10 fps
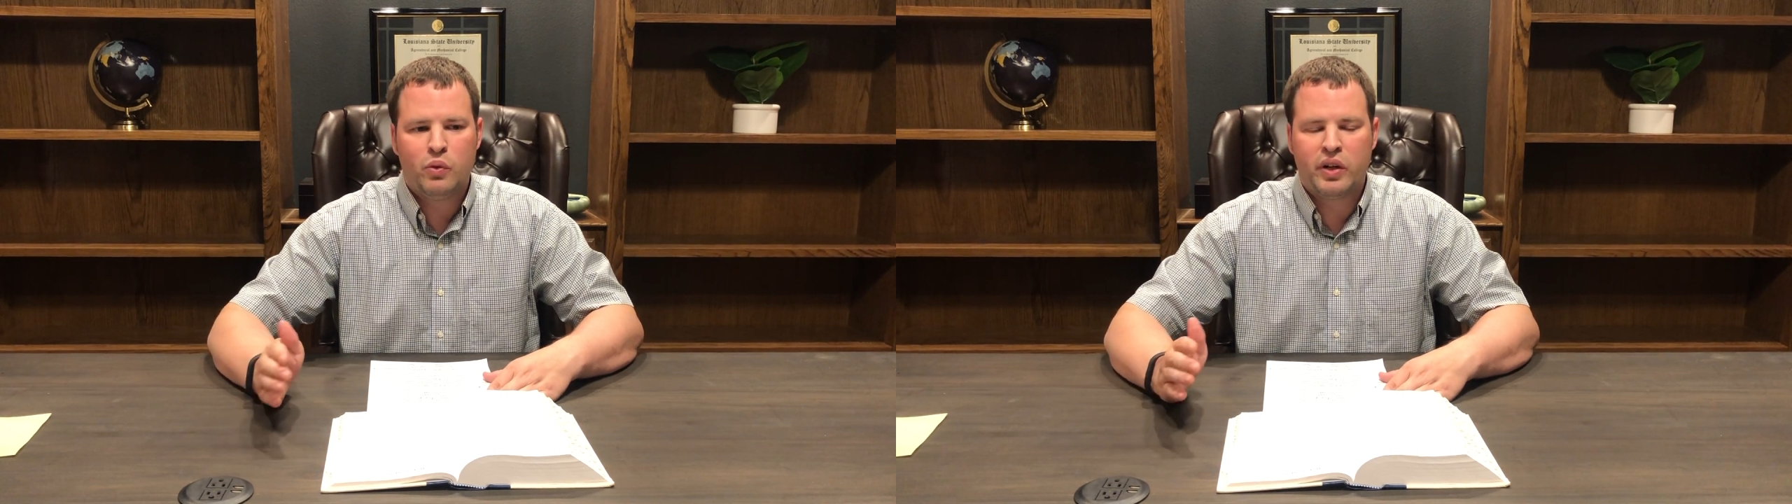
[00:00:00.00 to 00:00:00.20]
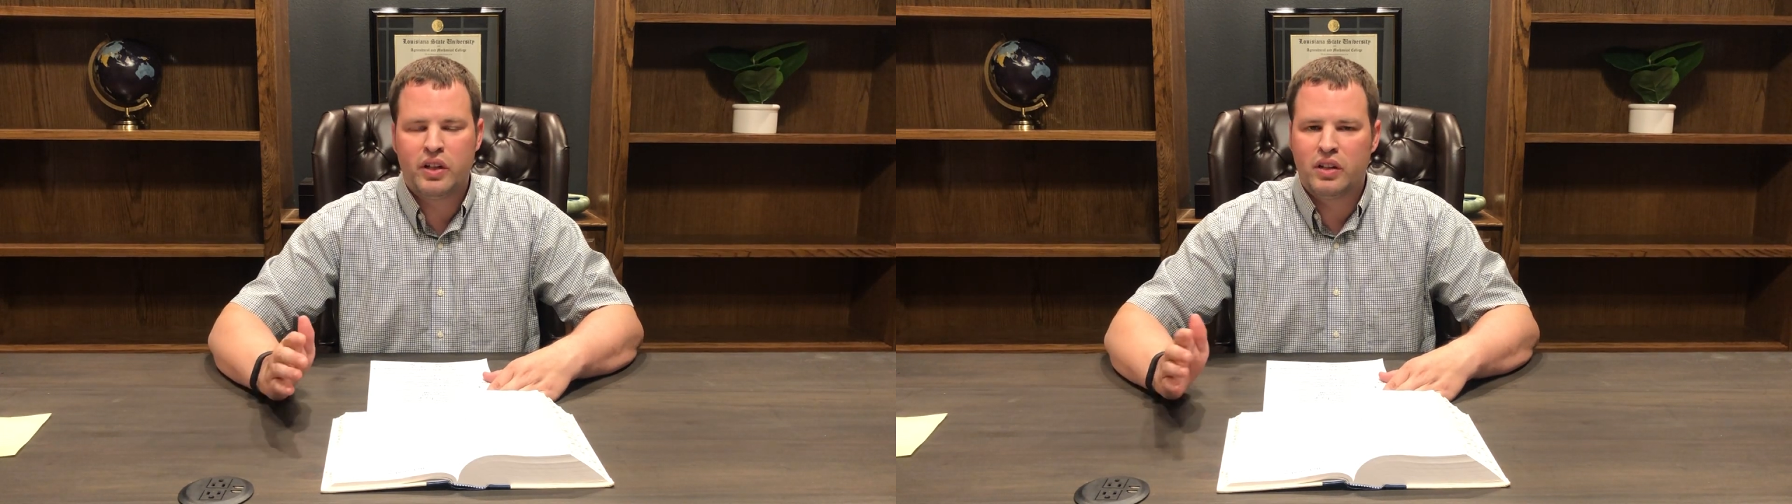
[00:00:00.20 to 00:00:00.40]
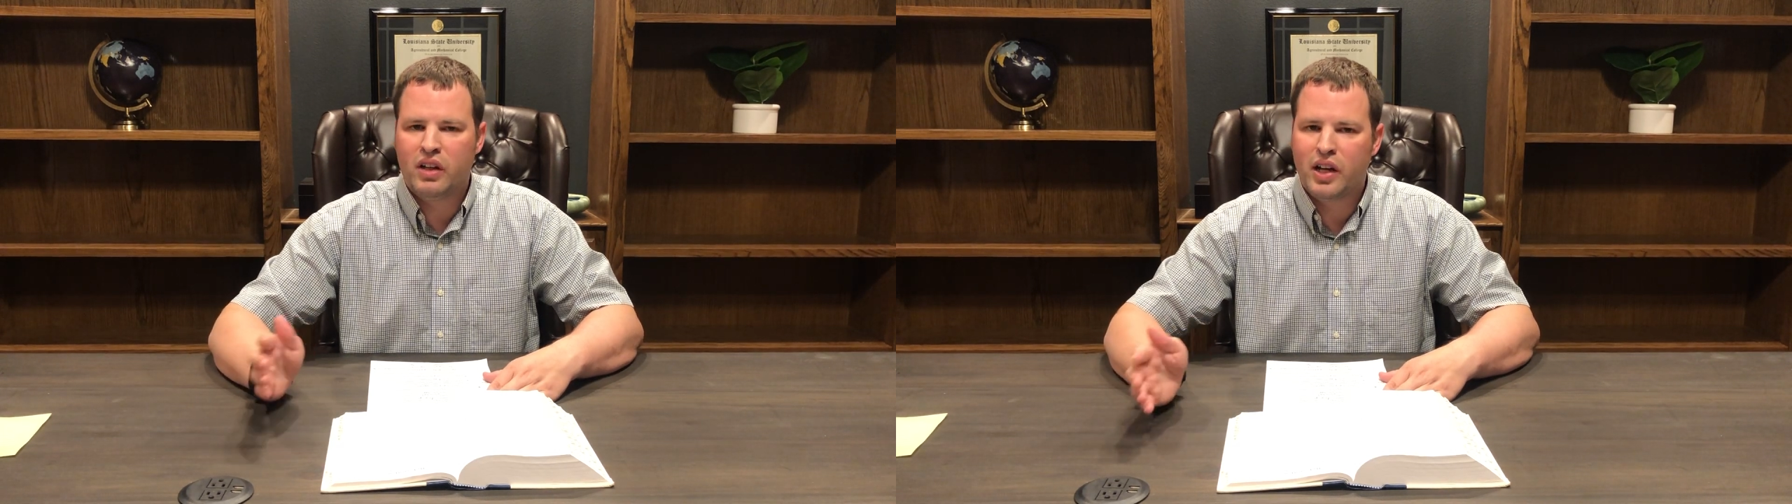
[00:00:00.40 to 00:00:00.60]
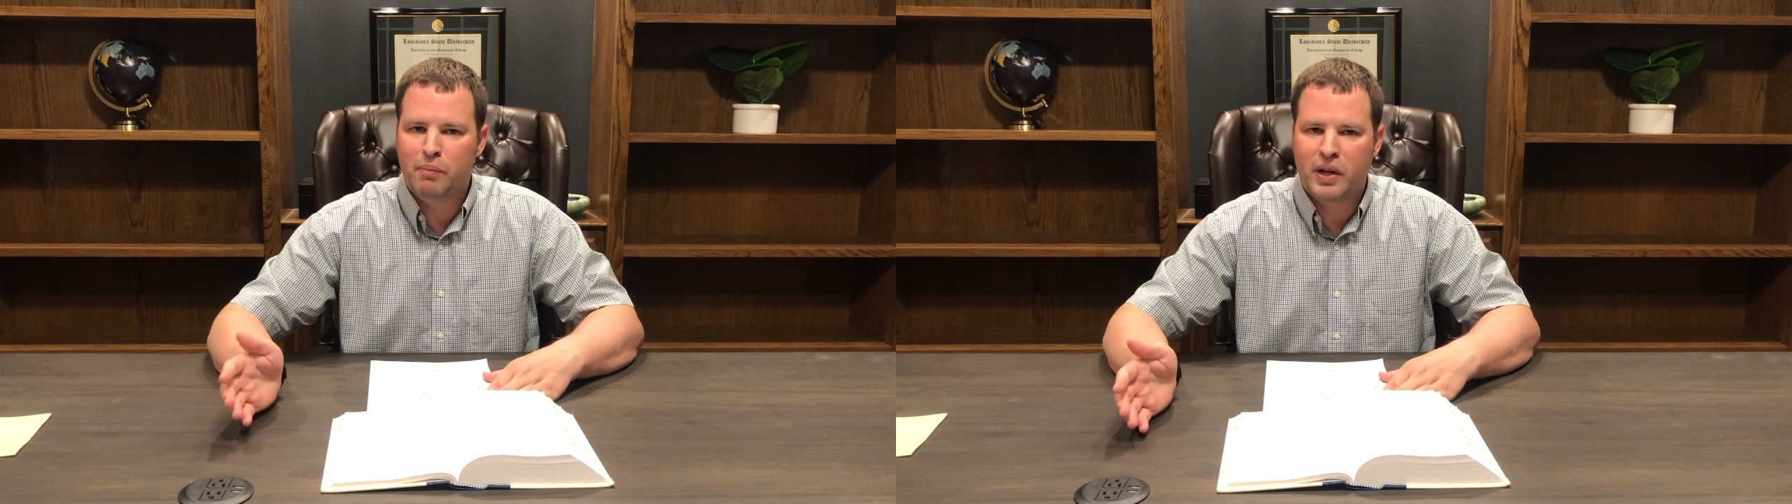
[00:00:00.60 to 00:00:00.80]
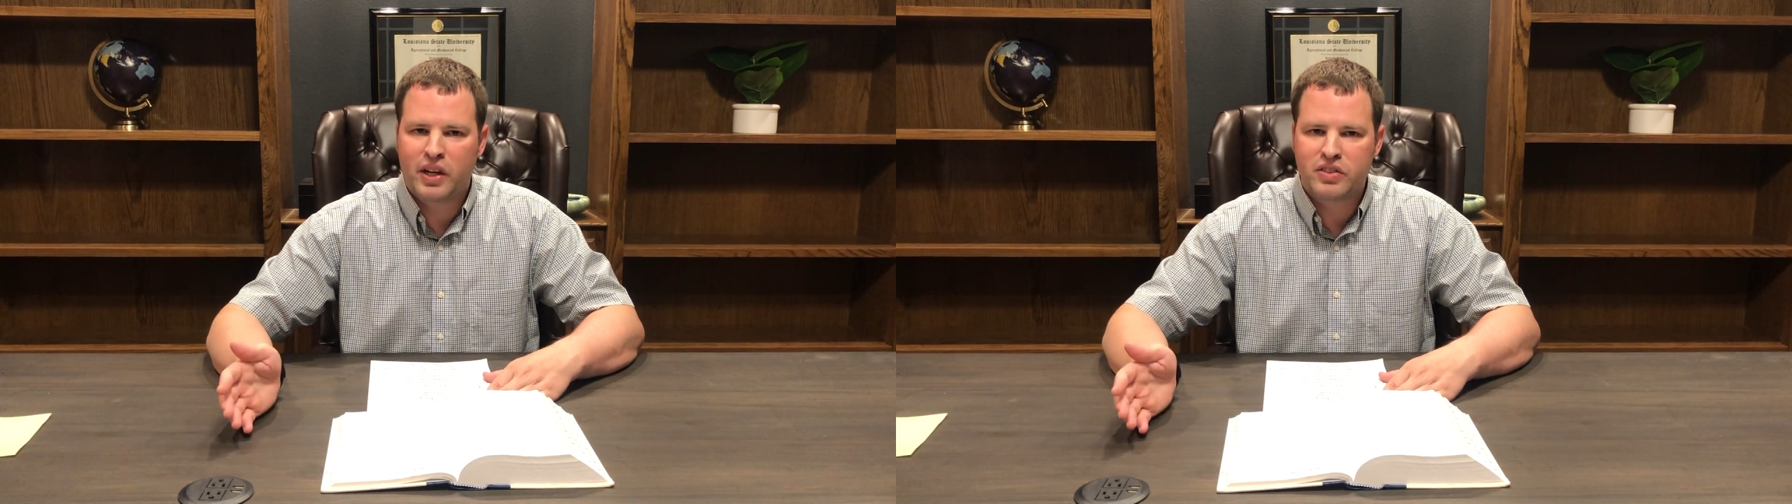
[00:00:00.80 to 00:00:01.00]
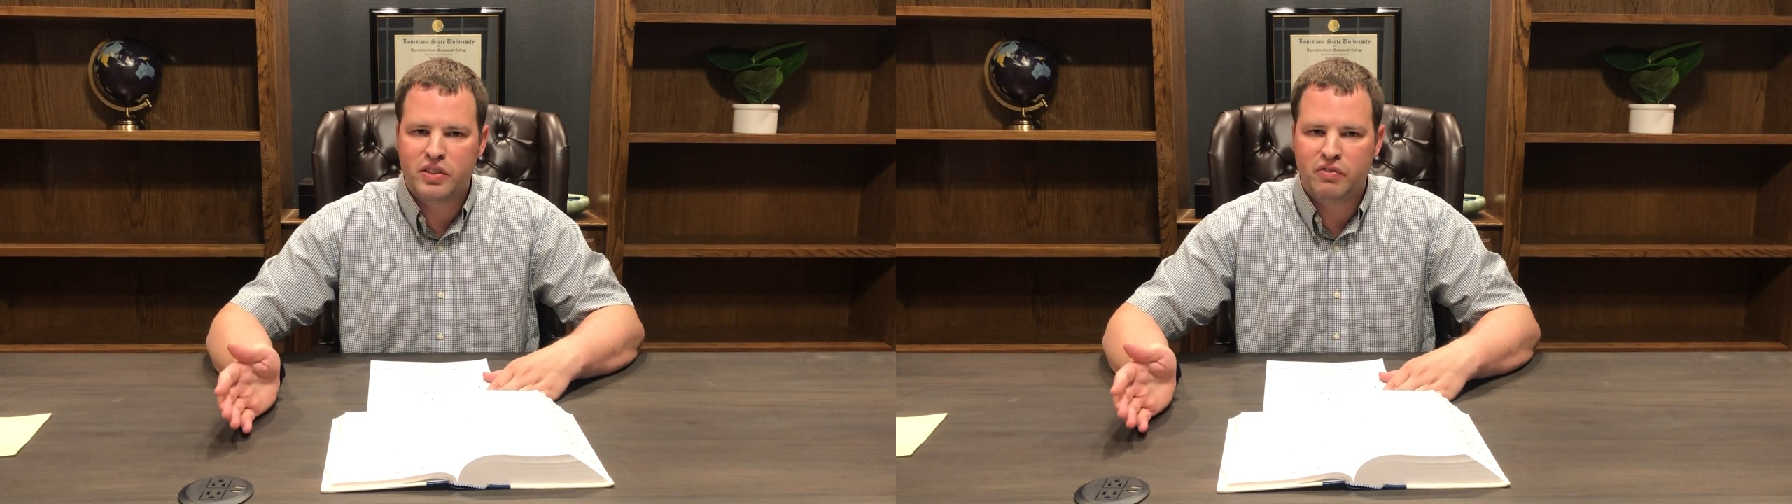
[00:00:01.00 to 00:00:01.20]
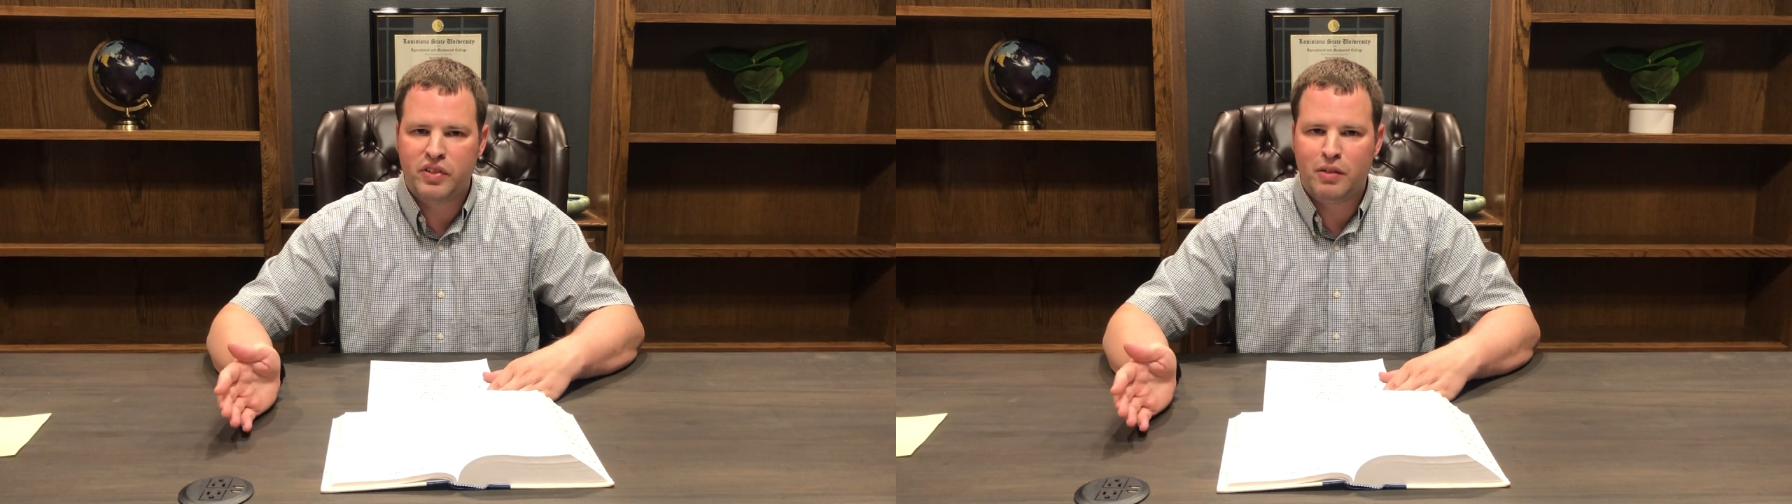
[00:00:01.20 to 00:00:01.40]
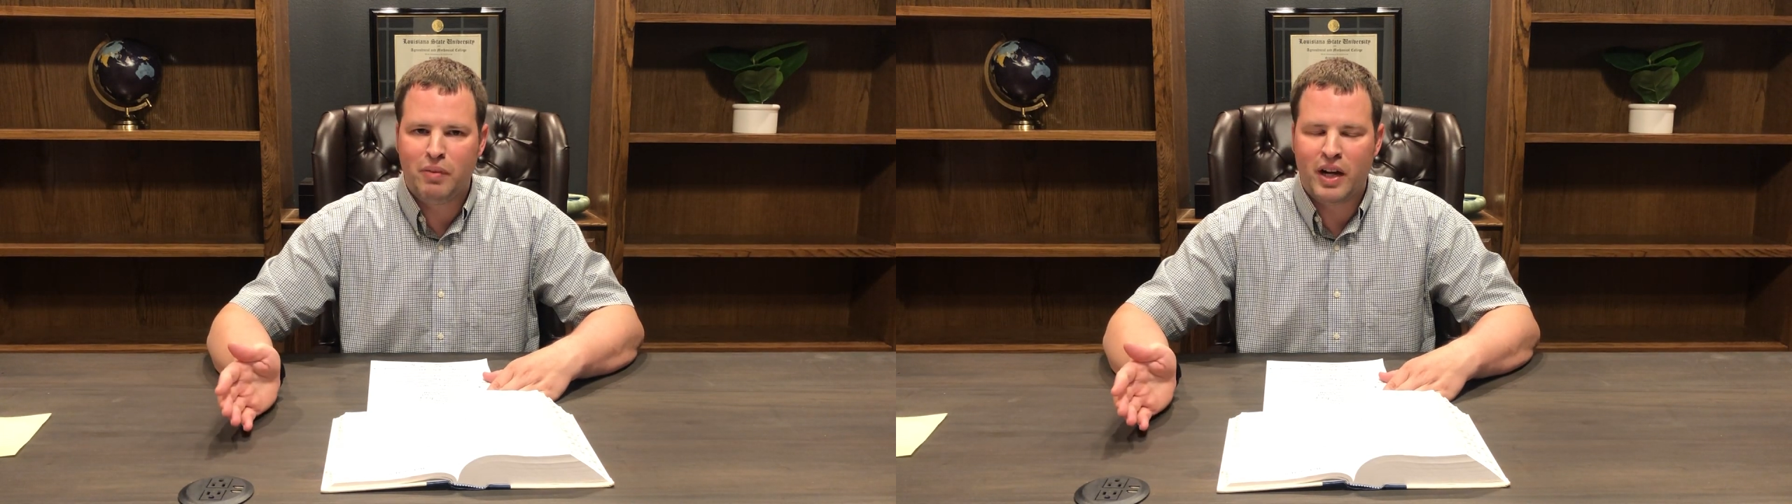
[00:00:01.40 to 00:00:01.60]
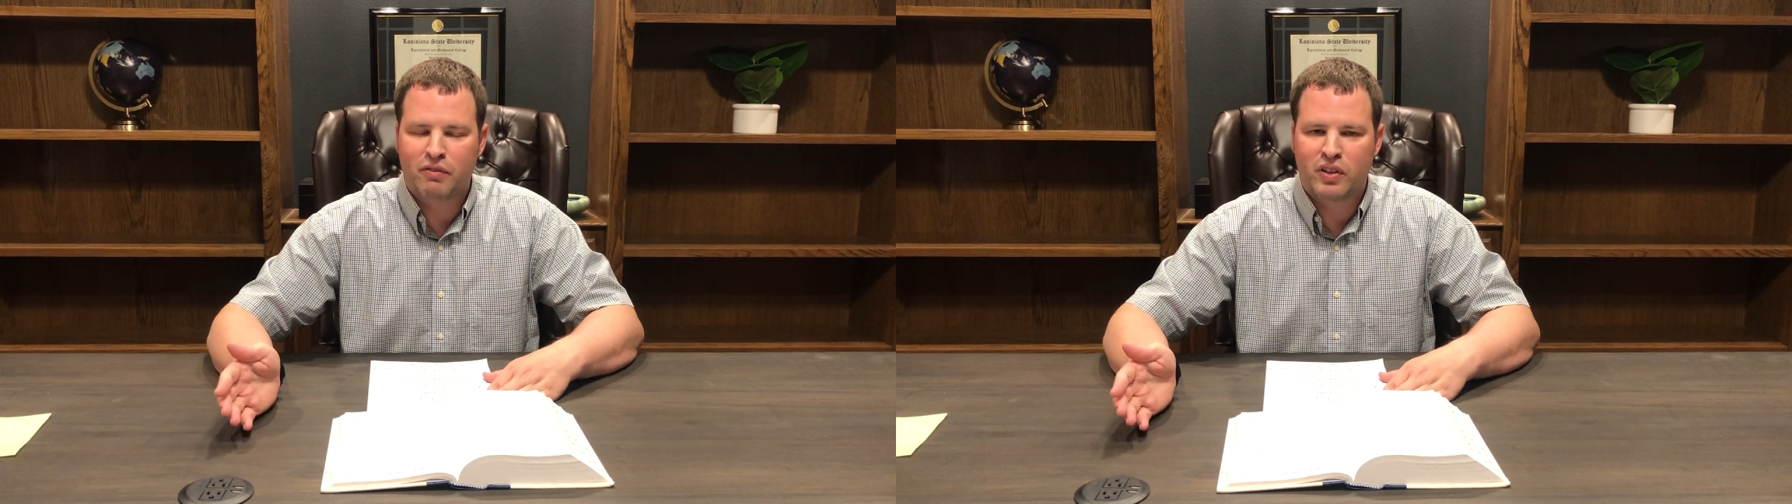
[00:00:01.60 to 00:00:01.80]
We're getting a lot of positive feedback